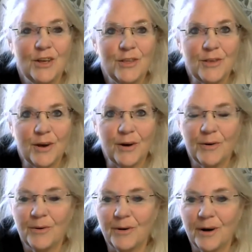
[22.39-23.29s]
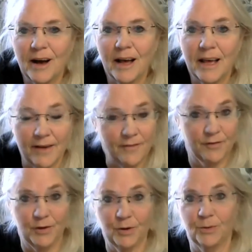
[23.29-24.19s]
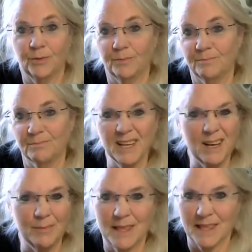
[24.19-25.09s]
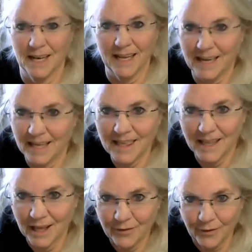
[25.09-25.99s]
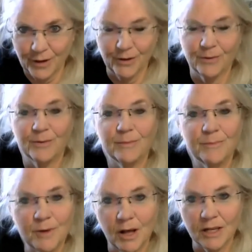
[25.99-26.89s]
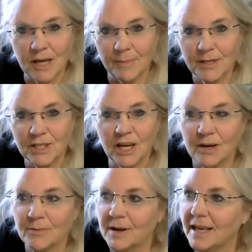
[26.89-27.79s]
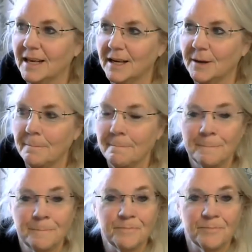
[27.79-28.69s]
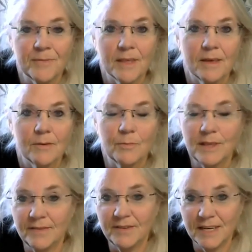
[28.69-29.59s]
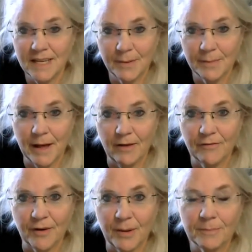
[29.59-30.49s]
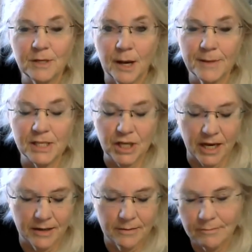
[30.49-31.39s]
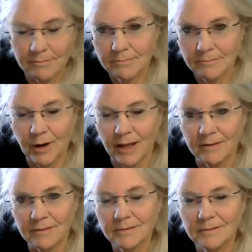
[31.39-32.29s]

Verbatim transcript: so I have a few little miscellaneous things for you, all Thomas John related. Received an email from Thomas John. Well,